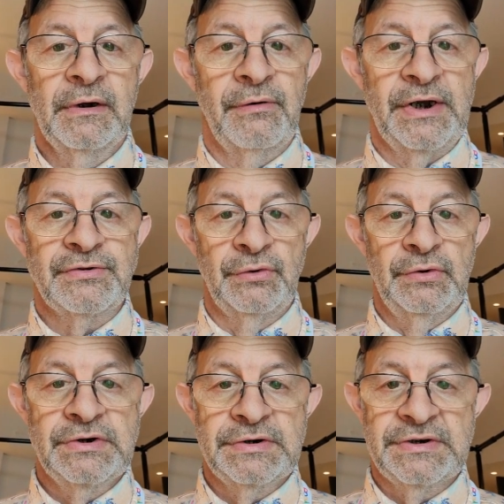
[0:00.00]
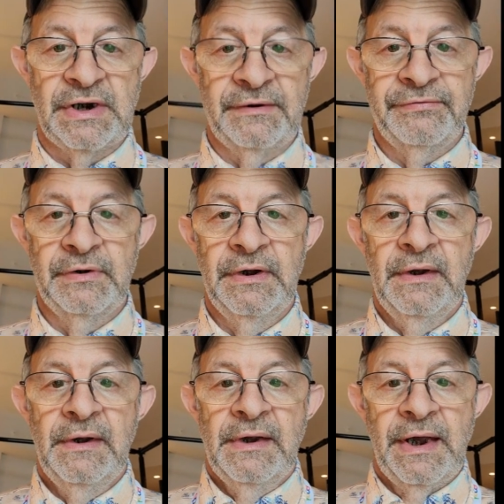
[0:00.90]
grassroots stuff,
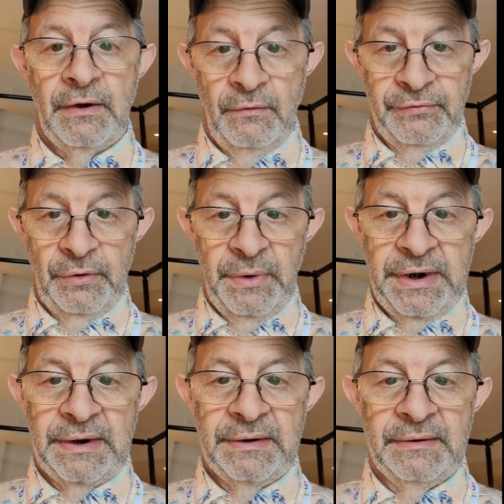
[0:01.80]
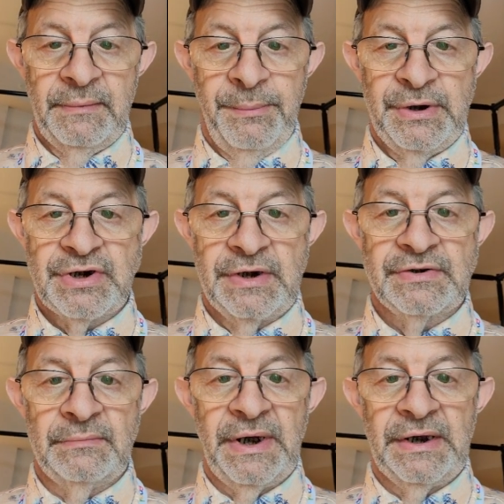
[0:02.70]
and hopefully we can uh, maybe
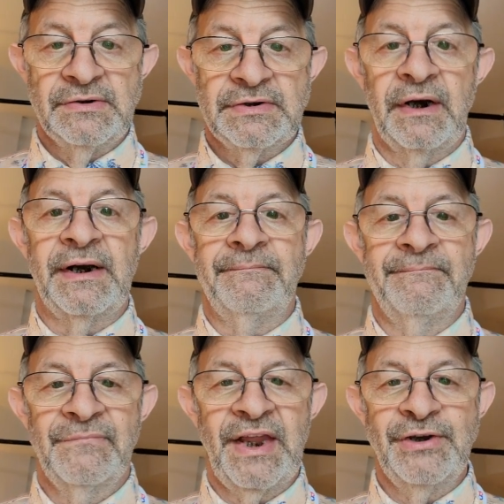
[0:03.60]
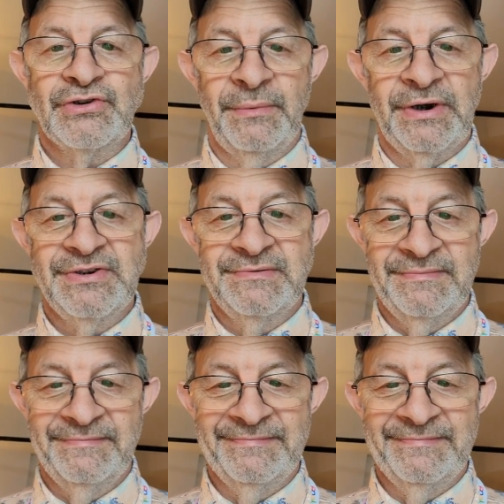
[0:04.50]
change some minds. All right. Thank you so much.